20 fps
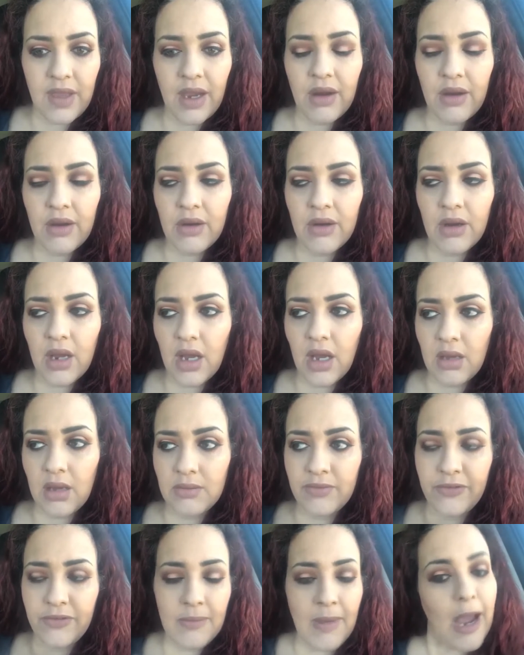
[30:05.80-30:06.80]
there
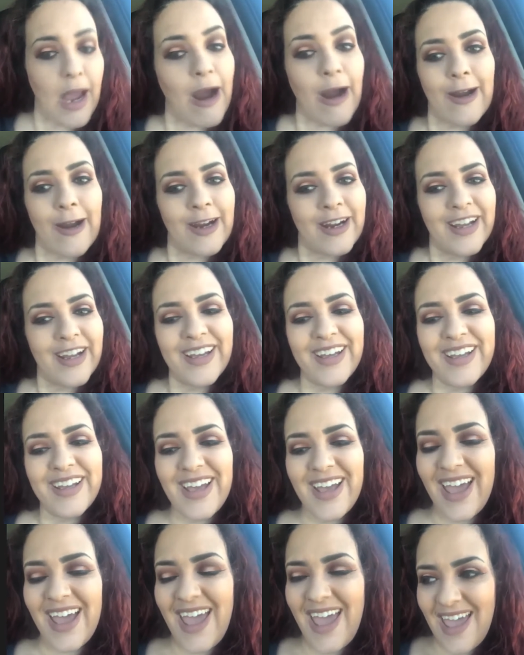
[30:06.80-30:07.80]
for my heart.
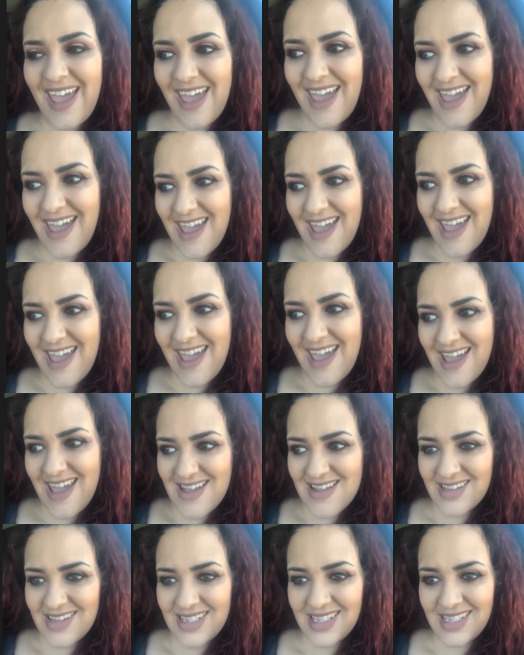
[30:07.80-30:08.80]

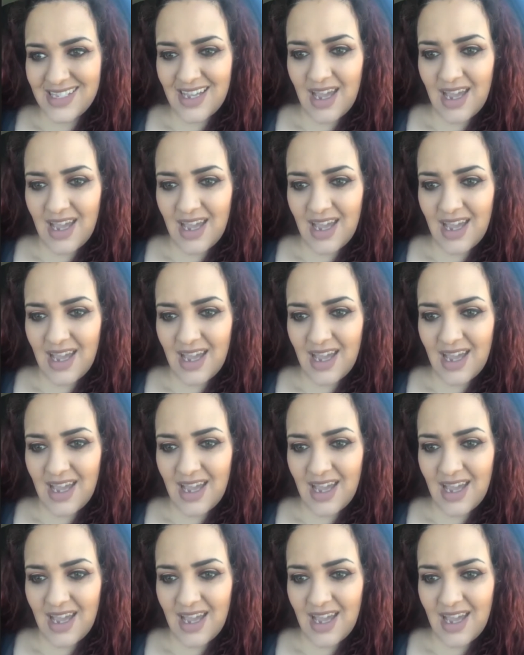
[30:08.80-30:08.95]
And